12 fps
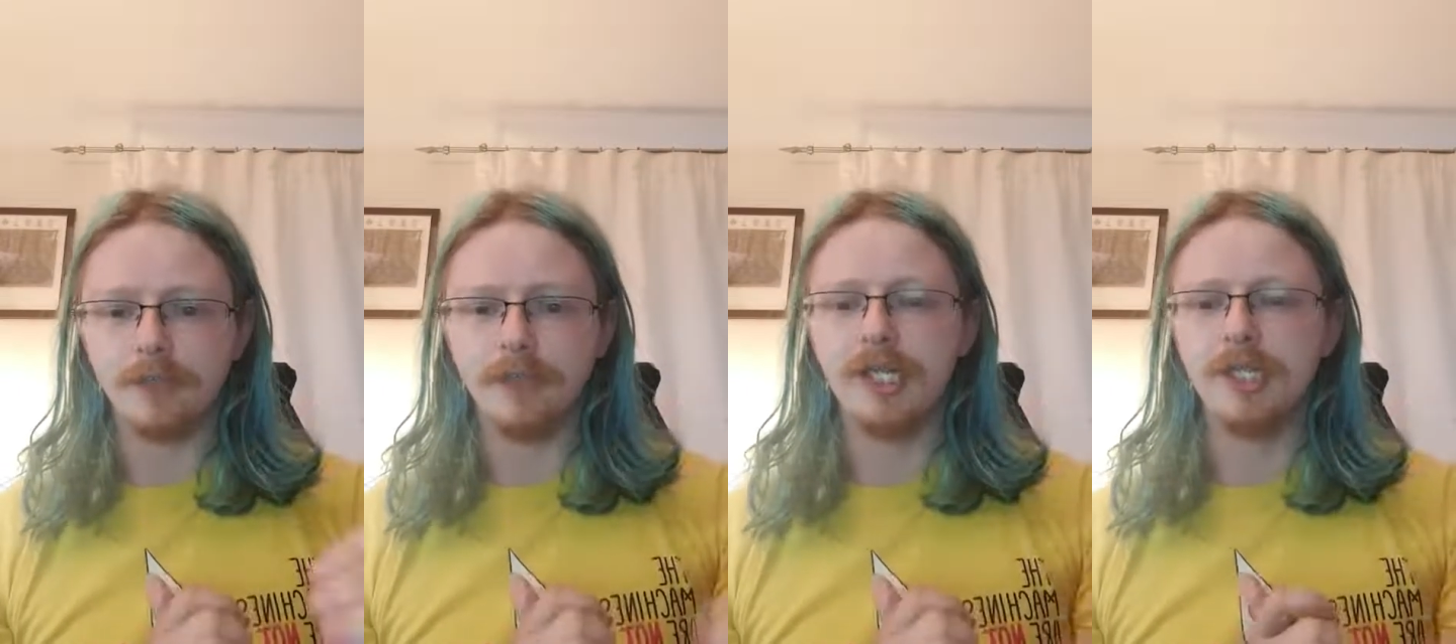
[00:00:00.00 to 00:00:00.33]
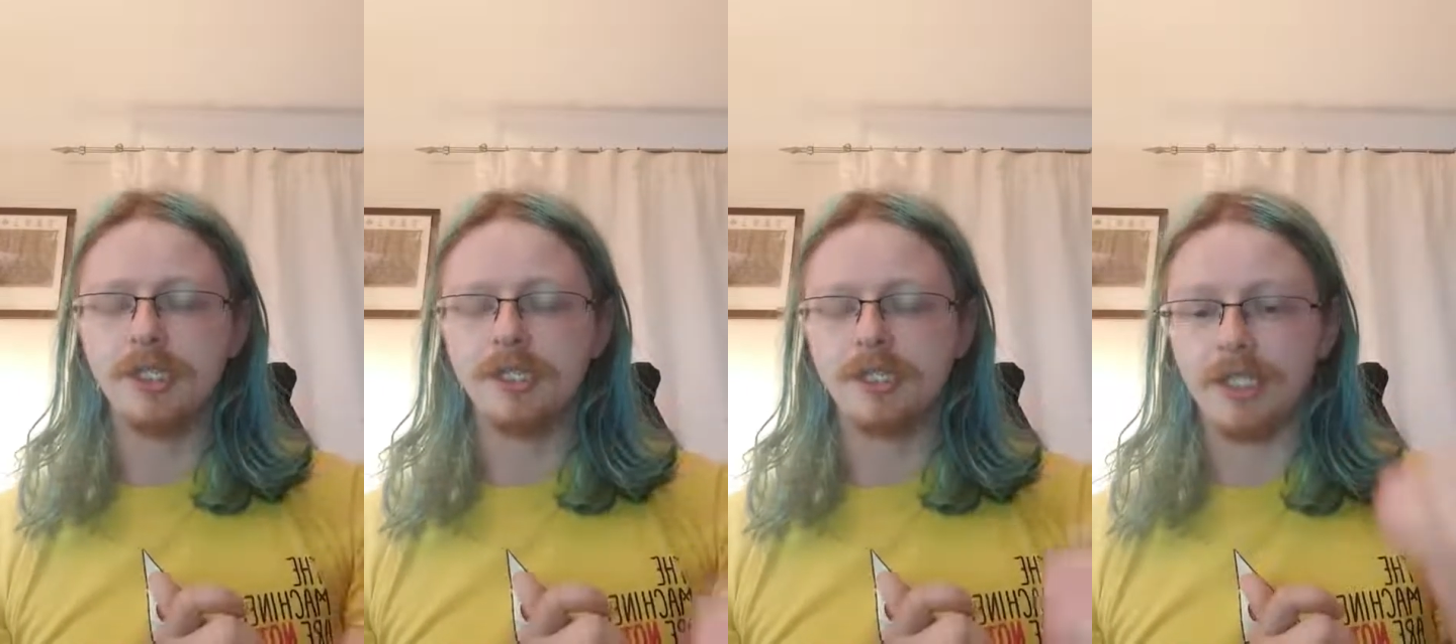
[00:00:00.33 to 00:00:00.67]

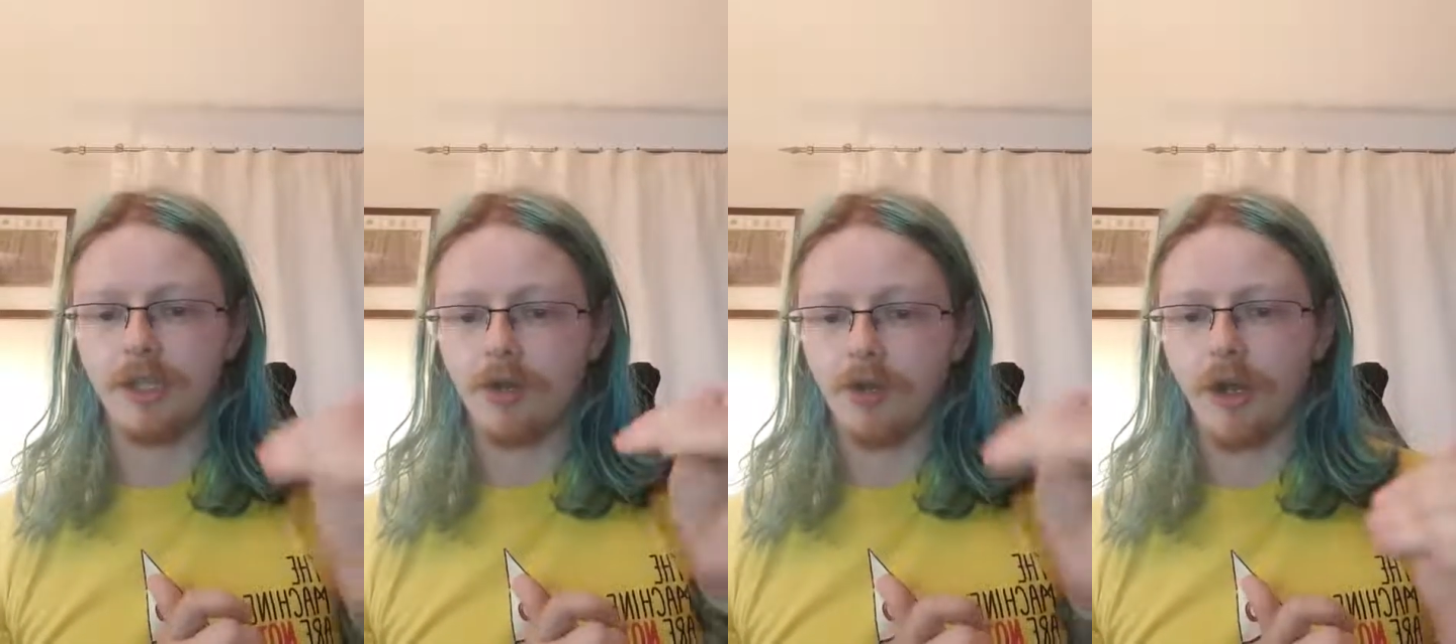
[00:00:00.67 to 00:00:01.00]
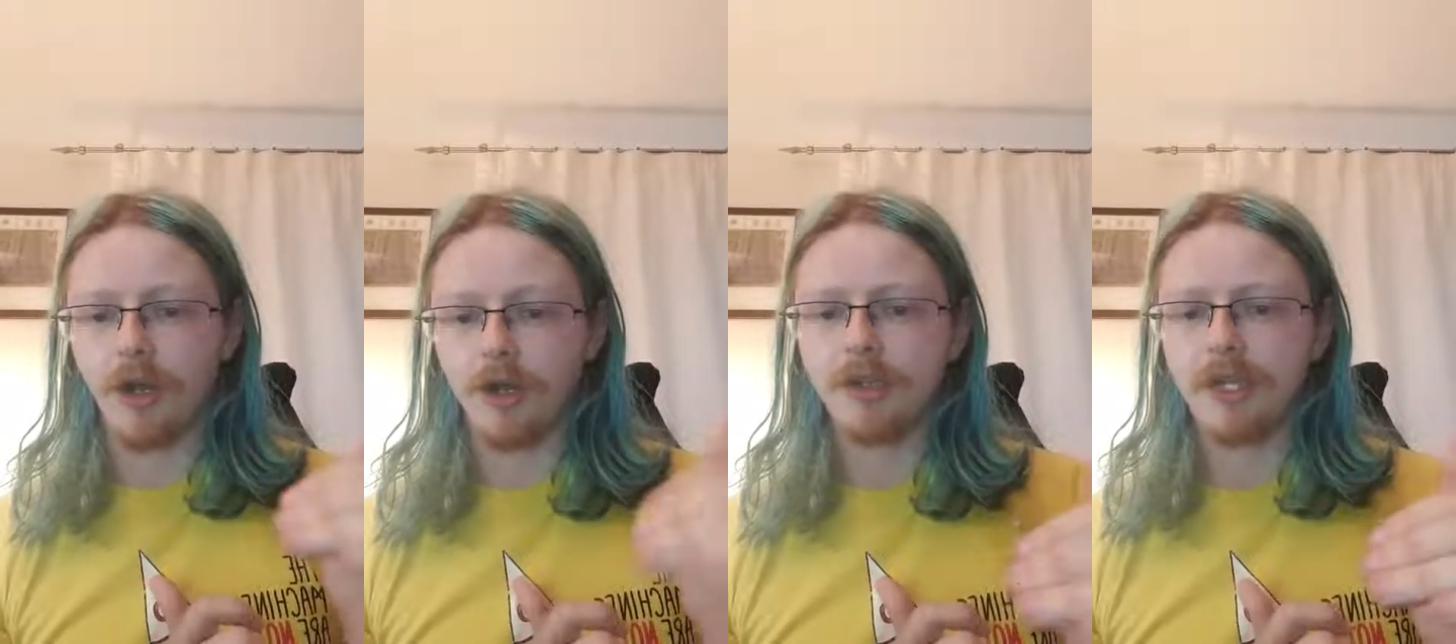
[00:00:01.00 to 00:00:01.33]
patients at
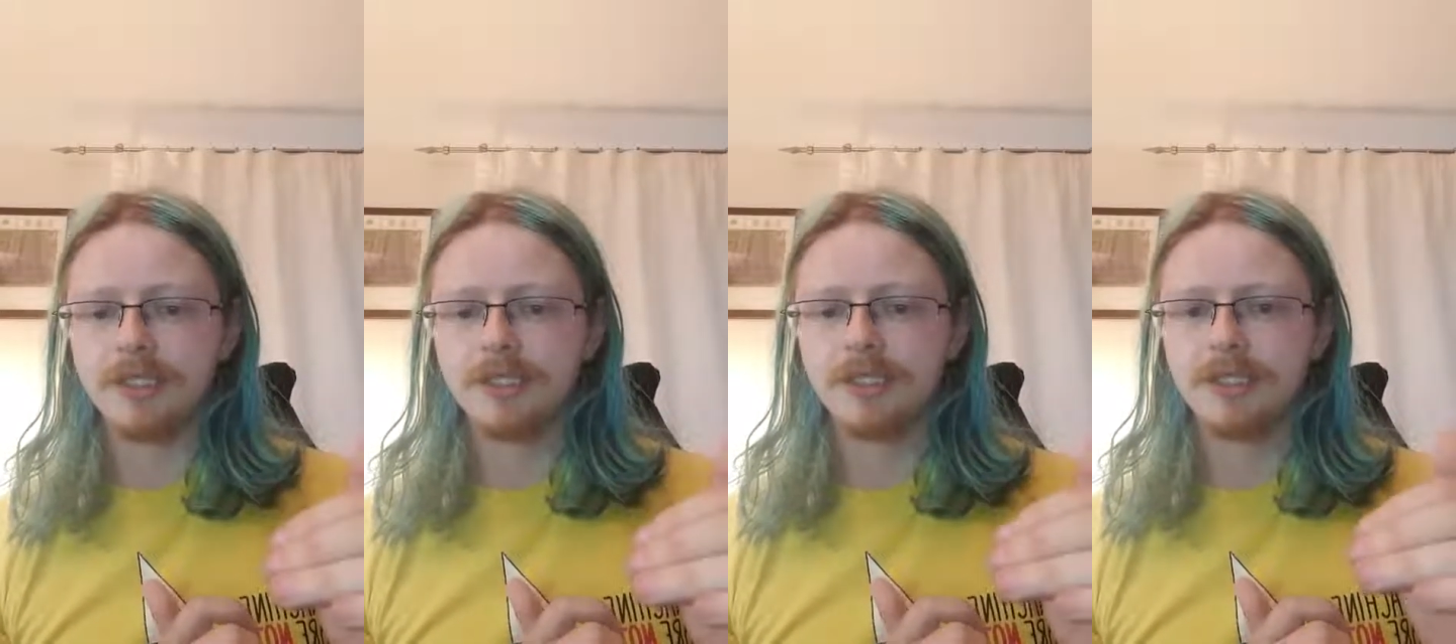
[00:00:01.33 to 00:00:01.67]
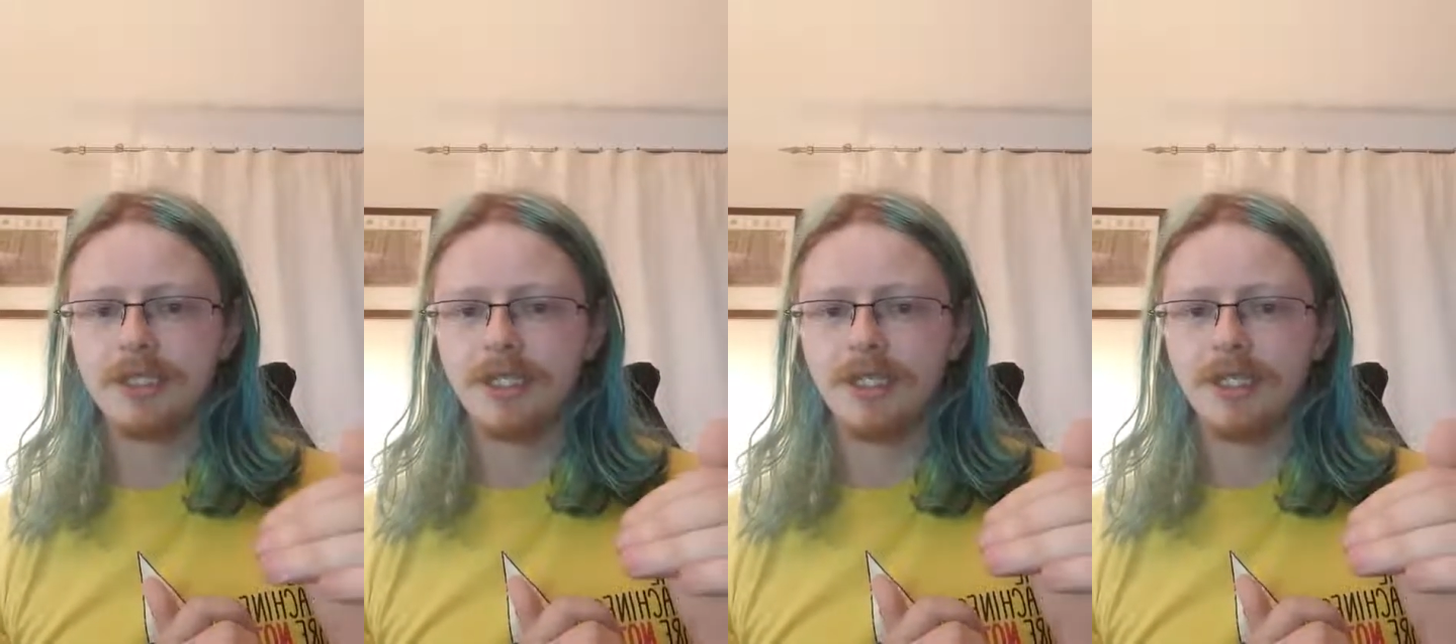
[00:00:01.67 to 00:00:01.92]
car crashes.